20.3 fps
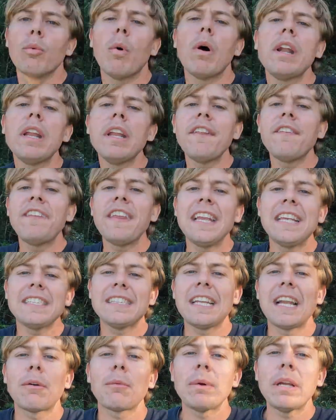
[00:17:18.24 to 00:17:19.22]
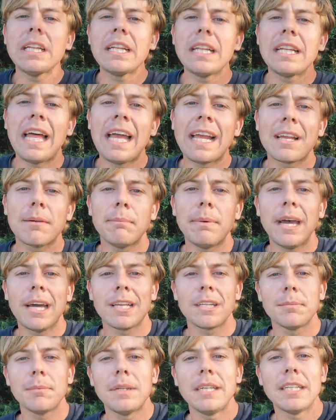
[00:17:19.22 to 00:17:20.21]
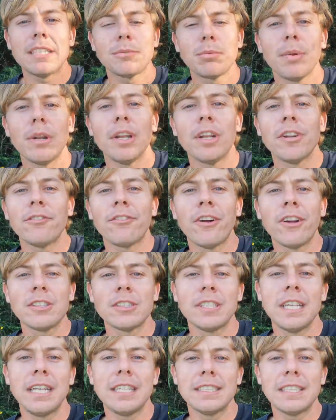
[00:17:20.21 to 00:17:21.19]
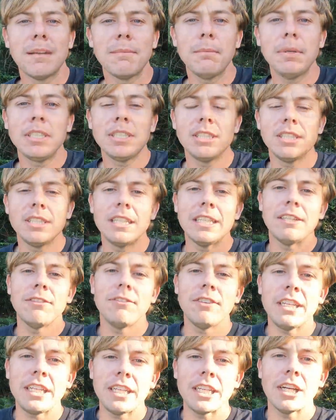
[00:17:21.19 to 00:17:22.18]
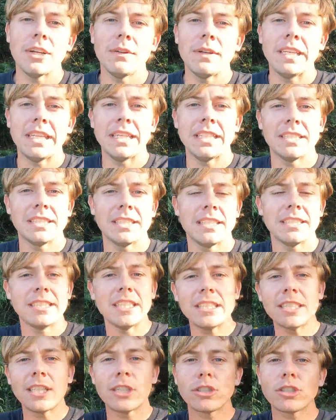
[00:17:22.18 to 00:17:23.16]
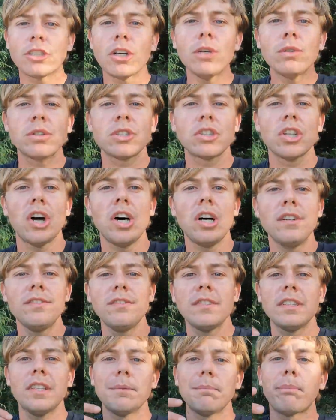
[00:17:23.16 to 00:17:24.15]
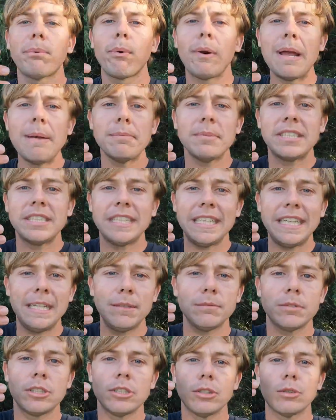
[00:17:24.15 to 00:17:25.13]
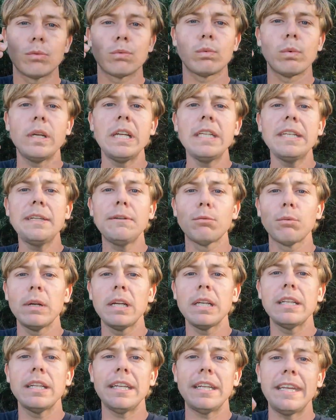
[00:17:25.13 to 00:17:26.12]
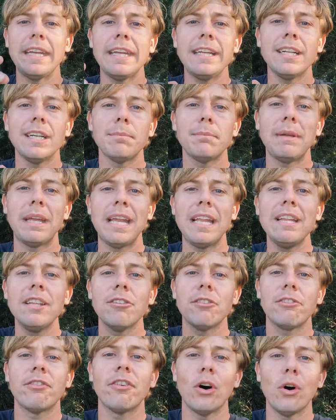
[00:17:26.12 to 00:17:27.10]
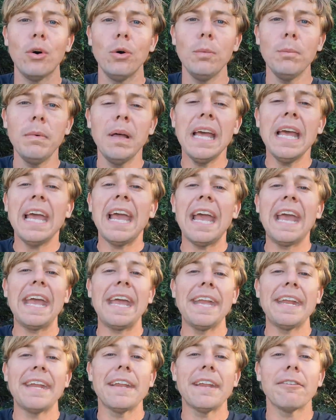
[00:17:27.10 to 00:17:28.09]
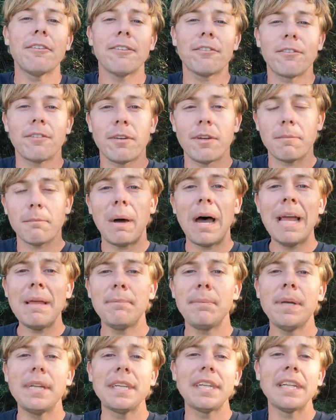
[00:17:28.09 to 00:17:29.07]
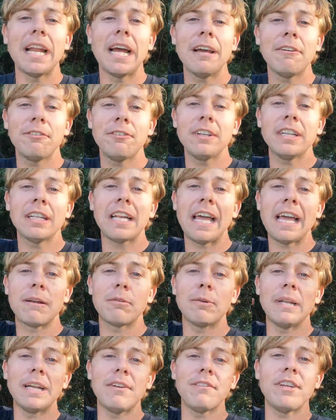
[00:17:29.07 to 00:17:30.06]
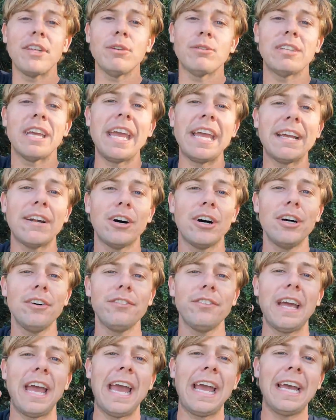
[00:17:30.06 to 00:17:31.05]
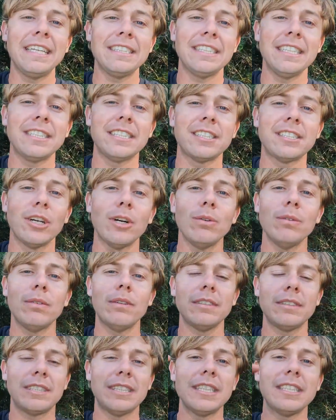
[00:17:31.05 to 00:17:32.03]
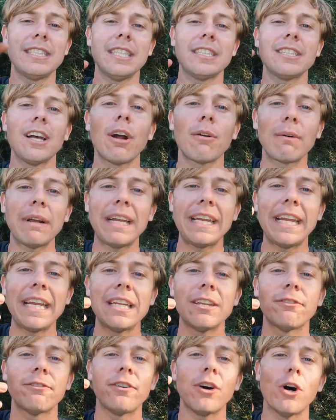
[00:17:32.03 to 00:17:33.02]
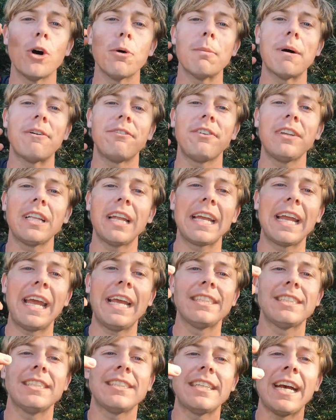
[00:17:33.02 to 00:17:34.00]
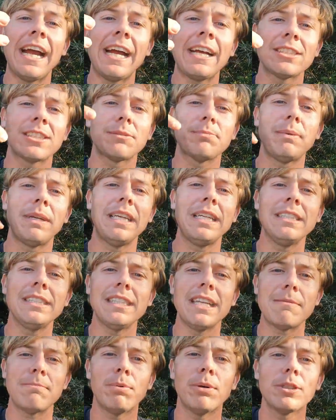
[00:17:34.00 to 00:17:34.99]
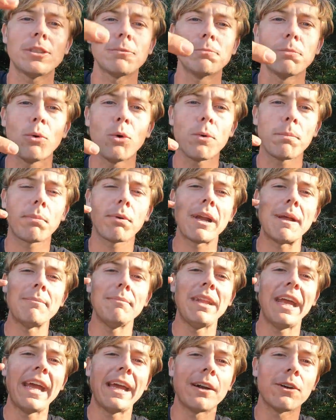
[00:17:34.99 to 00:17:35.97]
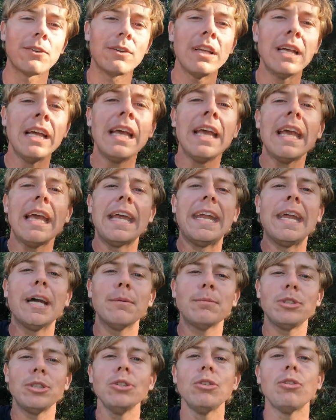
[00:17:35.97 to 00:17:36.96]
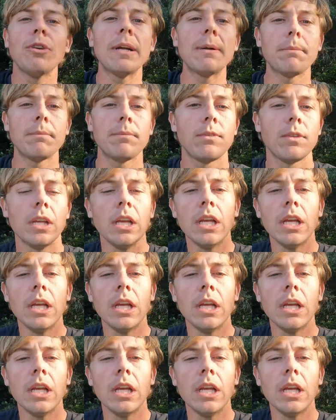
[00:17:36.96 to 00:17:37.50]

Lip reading: One of the things that I really like about them, and it's one of the first things I mentioned in the video, is since they're so soft, the prep seems to really get up in the foam. And in my opinion, I feel like whenever you take off, since it's already in the foam, I feel like as the tire spins, it puts more prep down and helps you grip